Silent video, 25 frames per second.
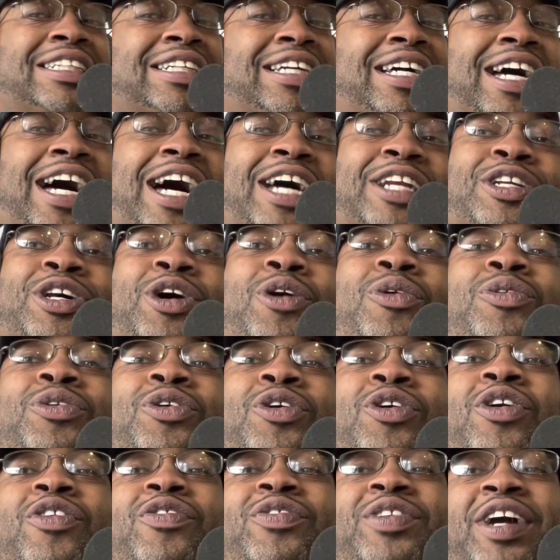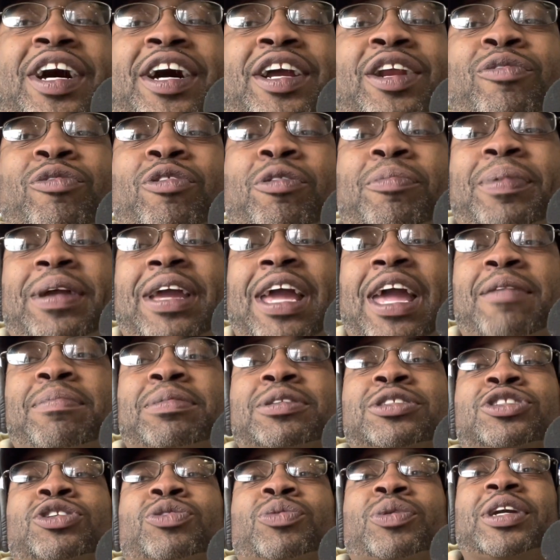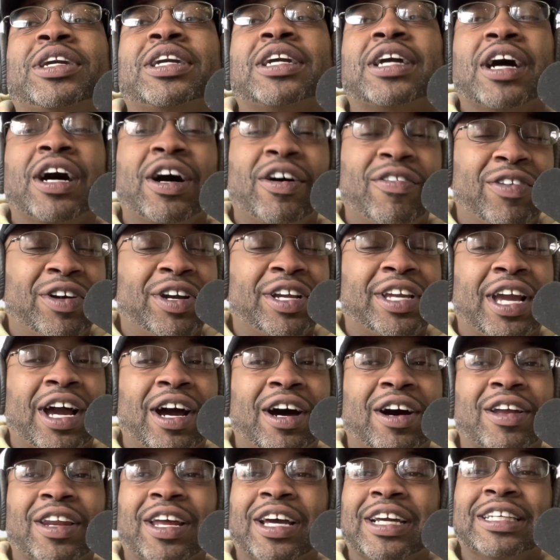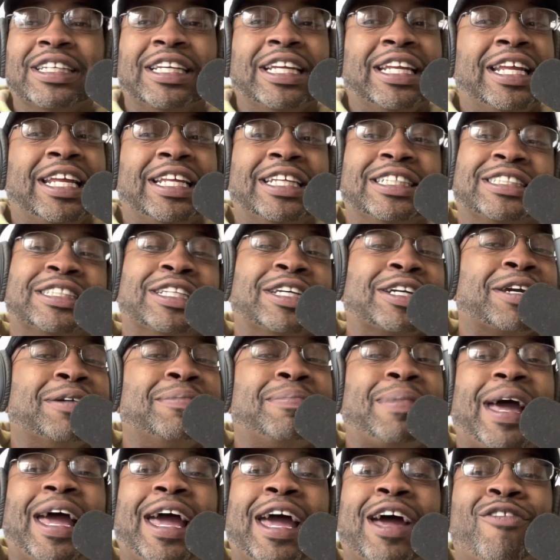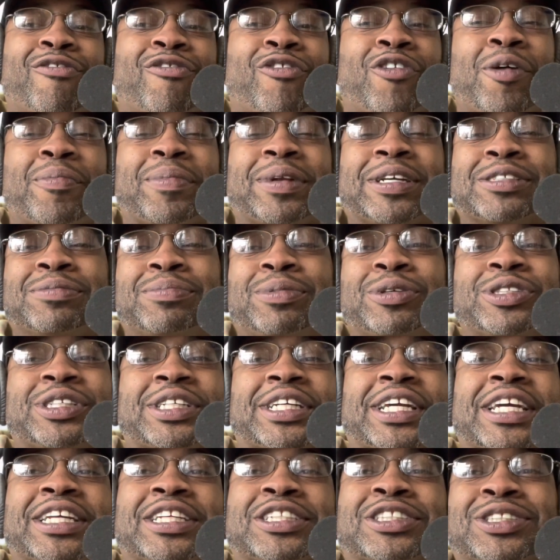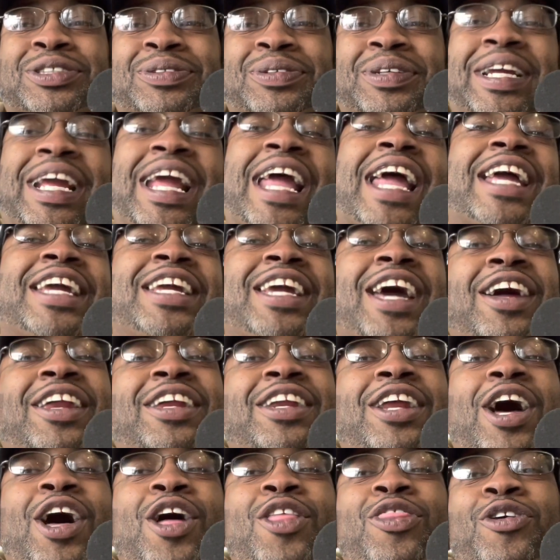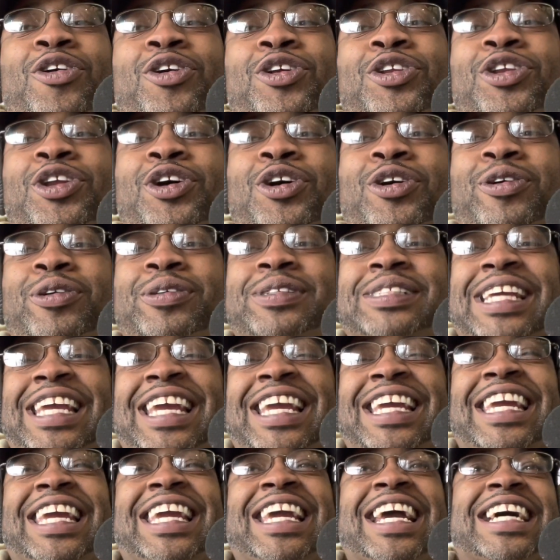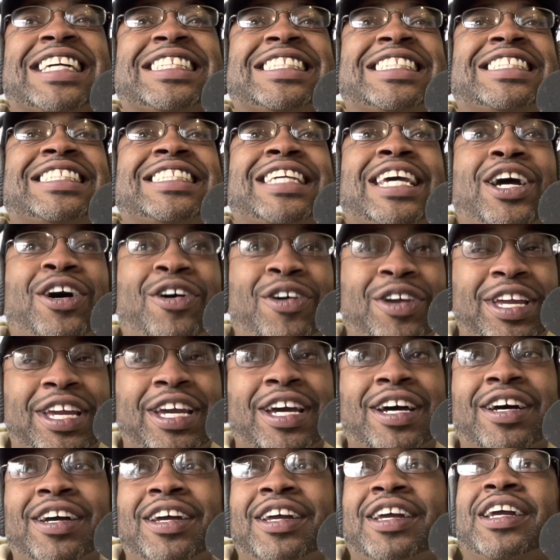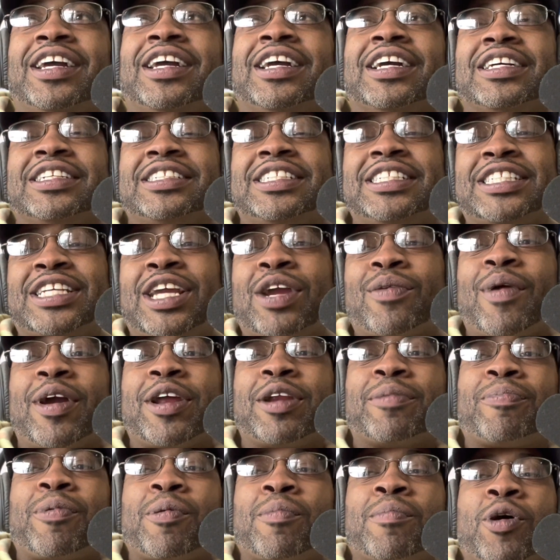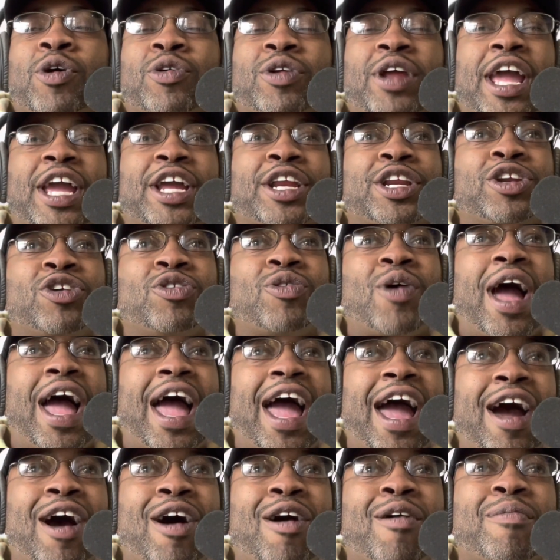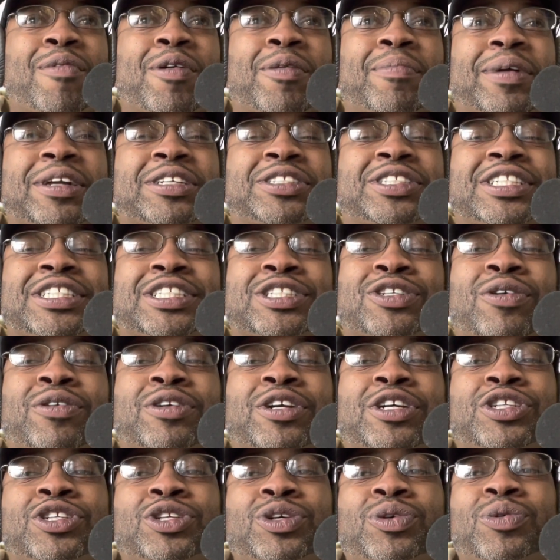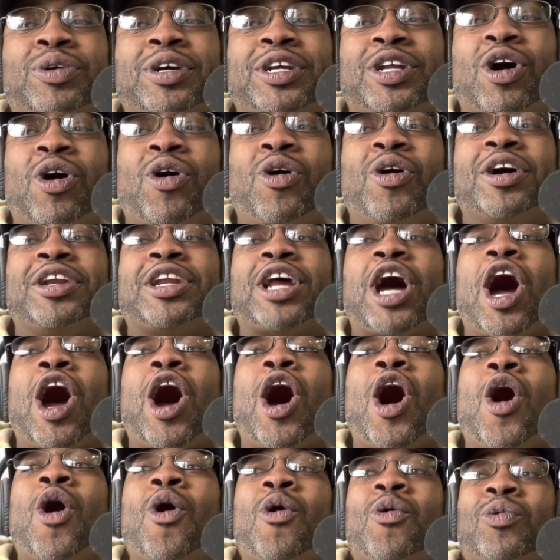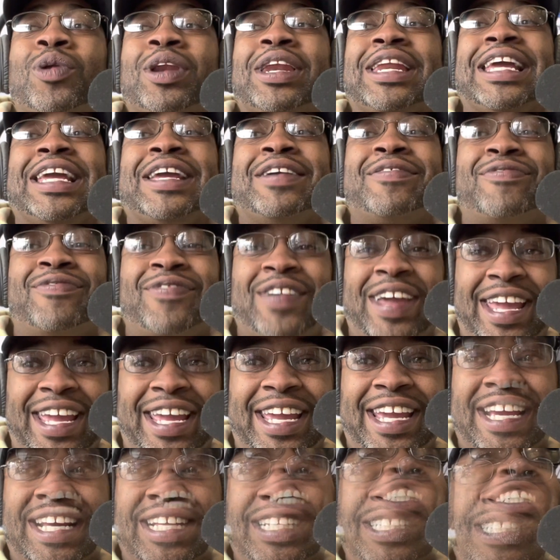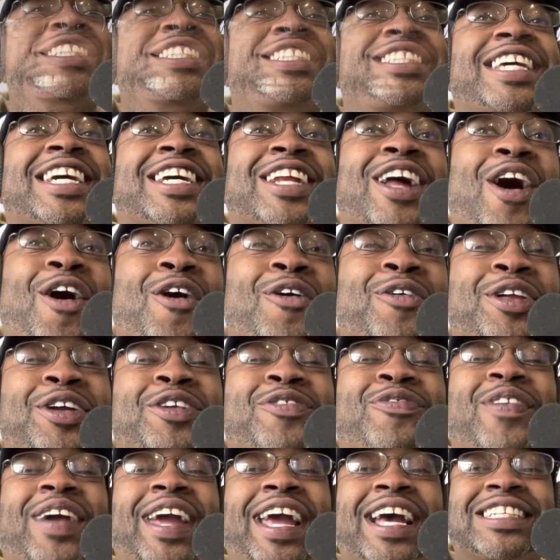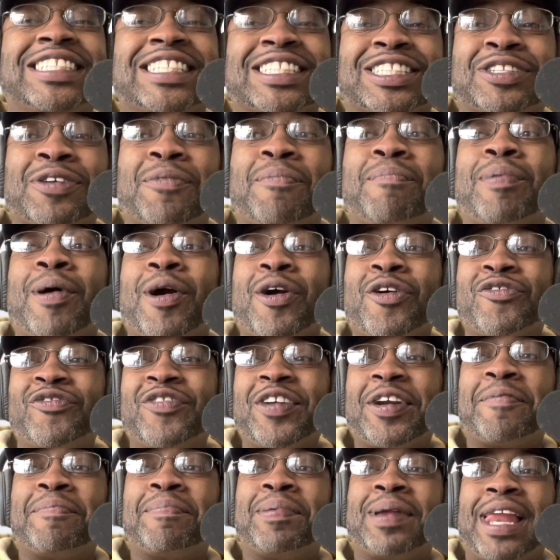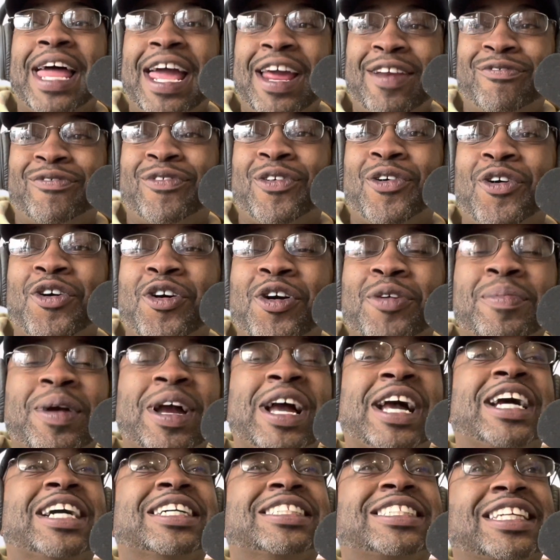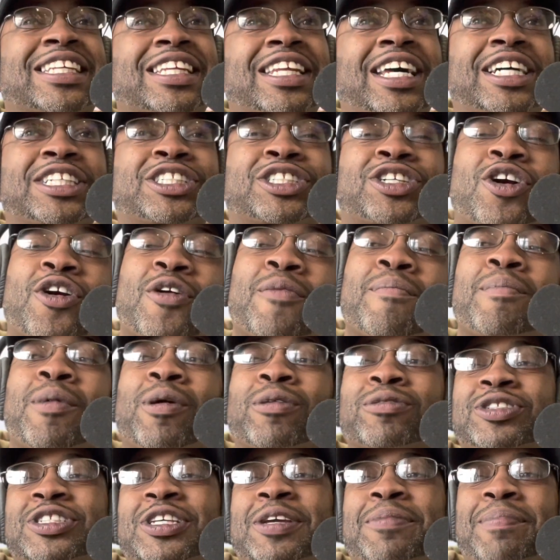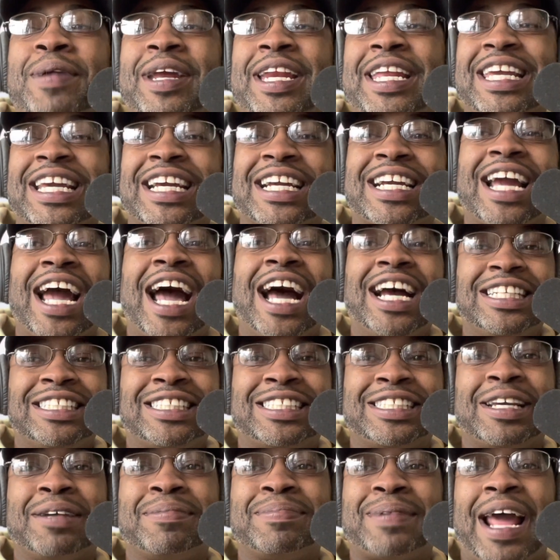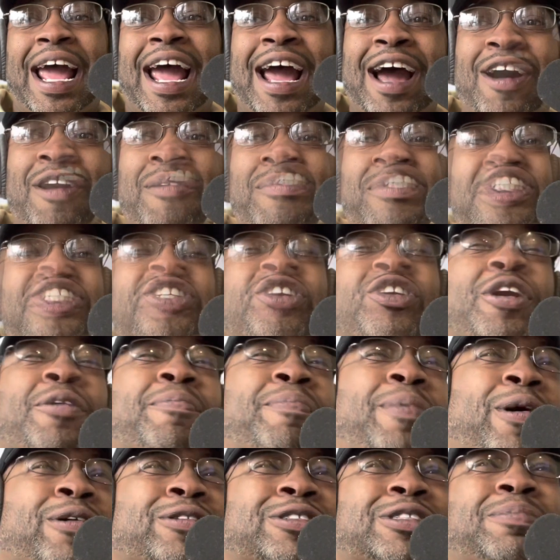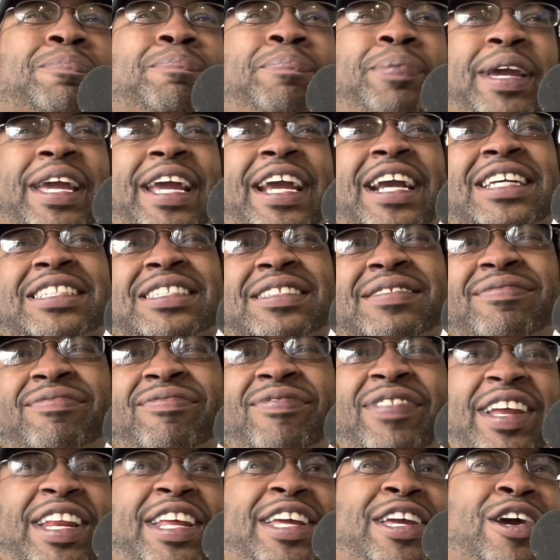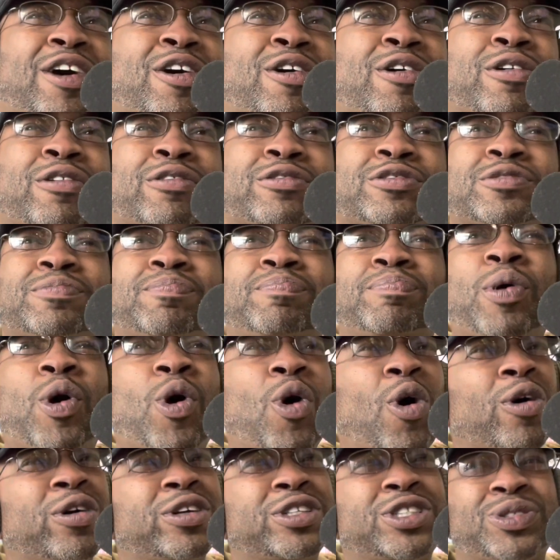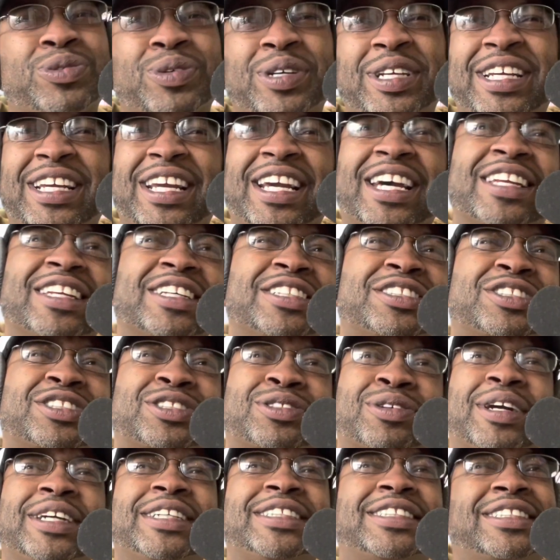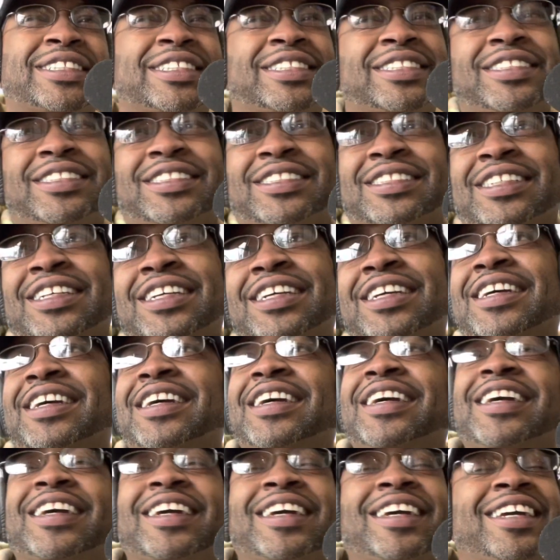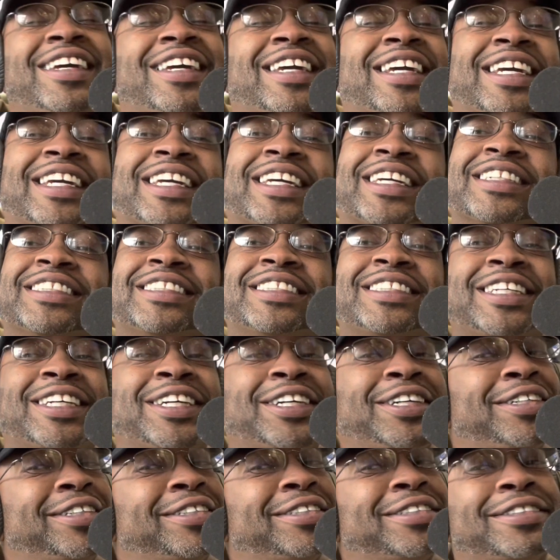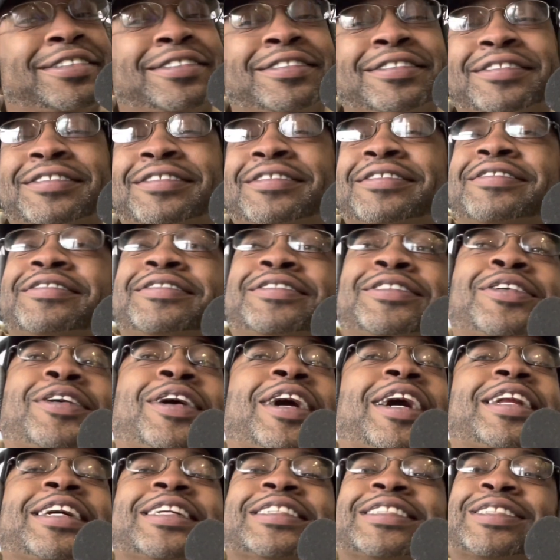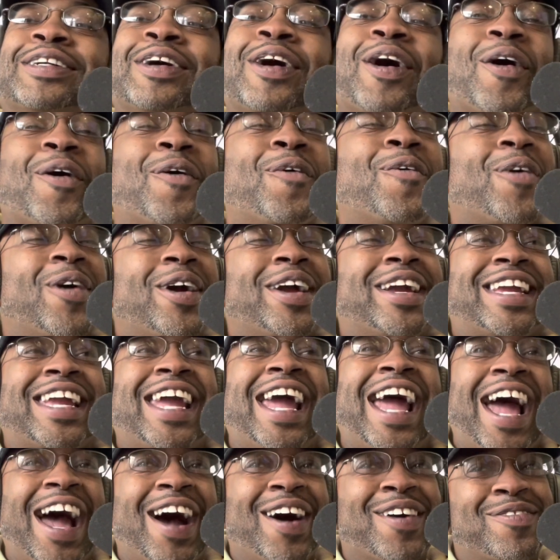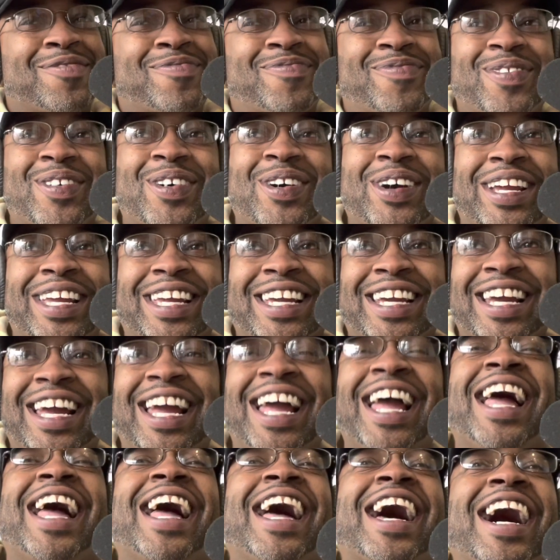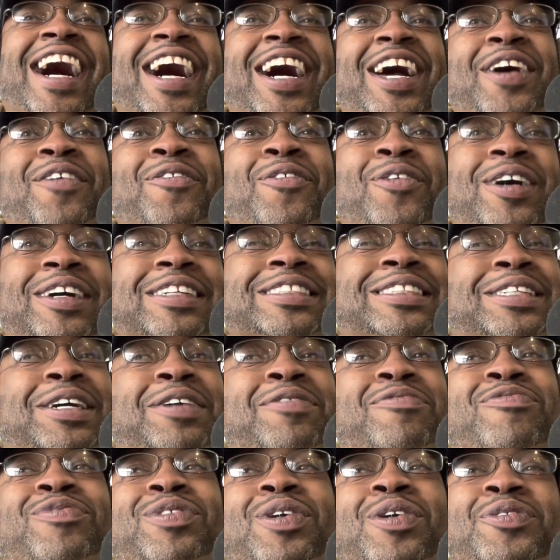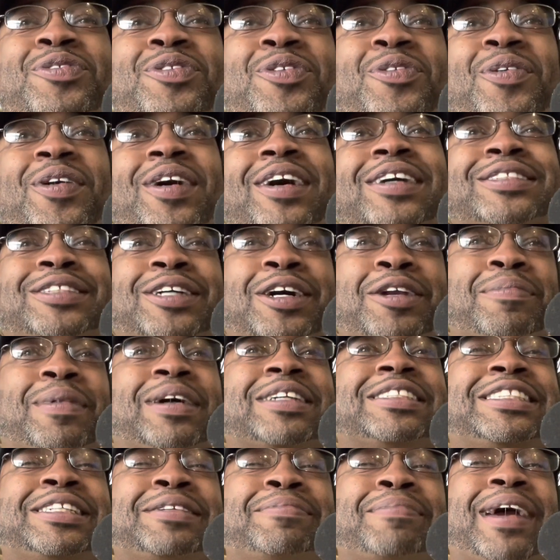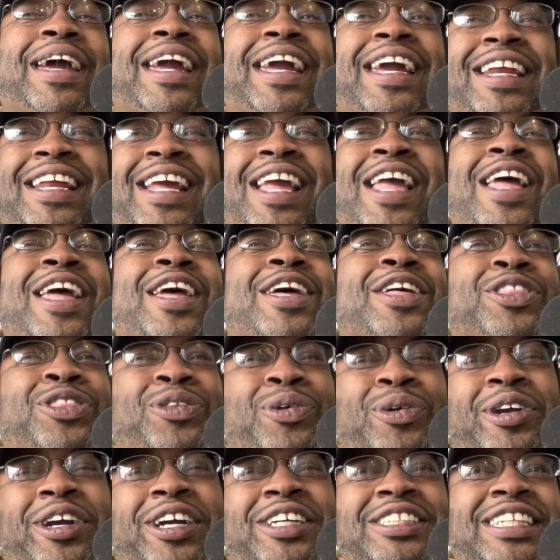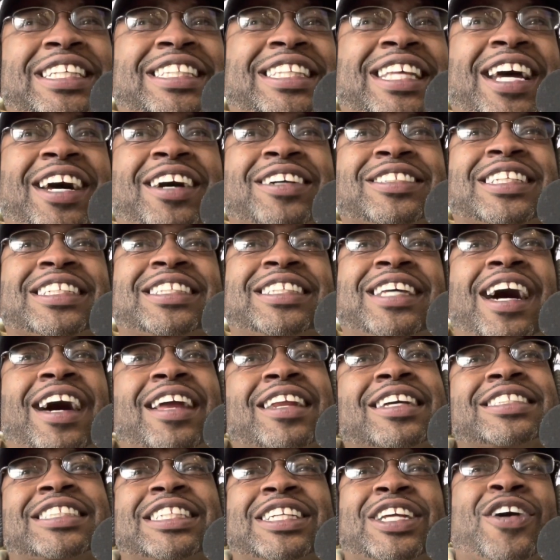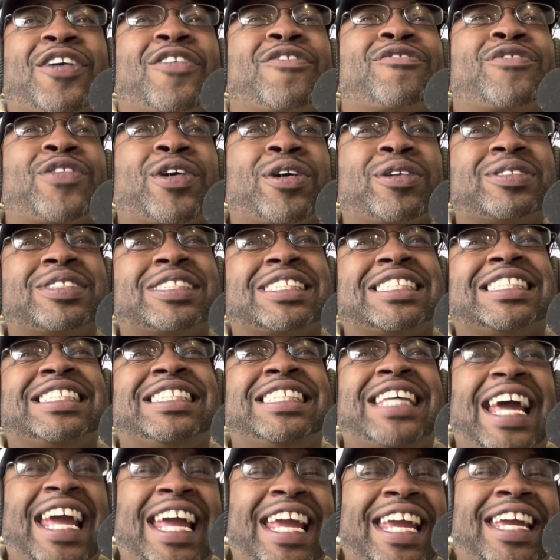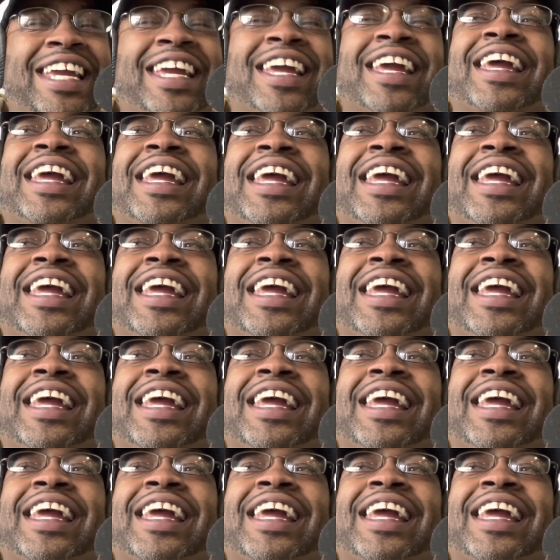I don't know if Gunna will be able to recover, y'all. It is looking bad for him in this music industry. Y'all, in other news, Iggy Azalea, she's getting ready to promote a new album and she's going to do it on OnlyFans. She said OnlyFans is the perfect platform to launch her multimedia concept album. She's going to post pics, videos, poetry, illustrations, your zillion, I don't know how that's gonna work out for you. Uh, it was something floating around talking about she made $300,000 in her first day.